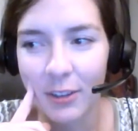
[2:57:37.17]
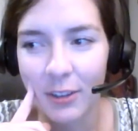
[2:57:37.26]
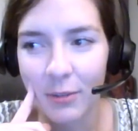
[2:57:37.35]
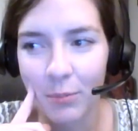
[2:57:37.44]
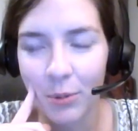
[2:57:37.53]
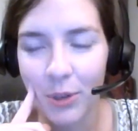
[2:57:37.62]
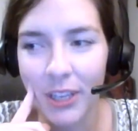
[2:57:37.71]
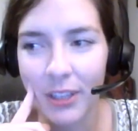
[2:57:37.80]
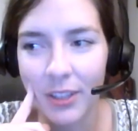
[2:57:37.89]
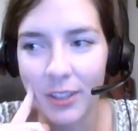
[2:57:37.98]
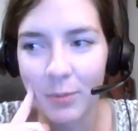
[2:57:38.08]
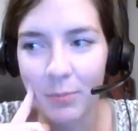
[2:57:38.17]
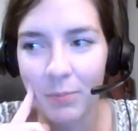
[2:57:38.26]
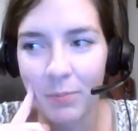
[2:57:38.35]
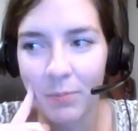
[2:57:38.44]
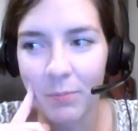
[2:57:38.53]
breathes,
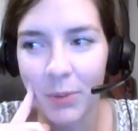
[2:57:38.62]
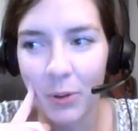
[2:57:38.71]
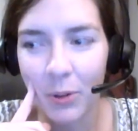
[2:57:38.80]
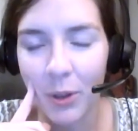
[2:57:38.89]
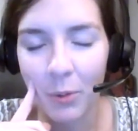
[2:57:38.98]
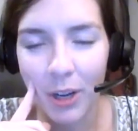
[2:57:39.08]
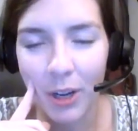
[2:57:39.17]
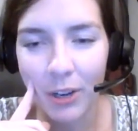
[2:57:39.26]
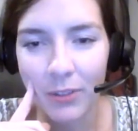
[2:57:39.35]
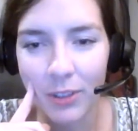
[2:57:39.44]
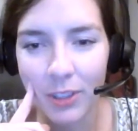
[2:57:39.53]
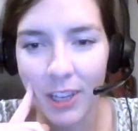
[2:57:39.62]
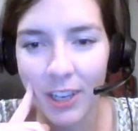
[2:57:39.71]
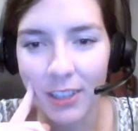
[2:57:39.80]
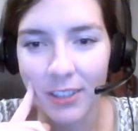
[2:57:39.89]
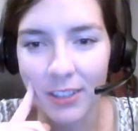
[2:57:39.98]
but only water fills her
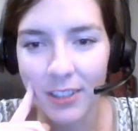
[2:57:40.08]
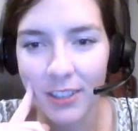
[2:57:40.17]
lungs.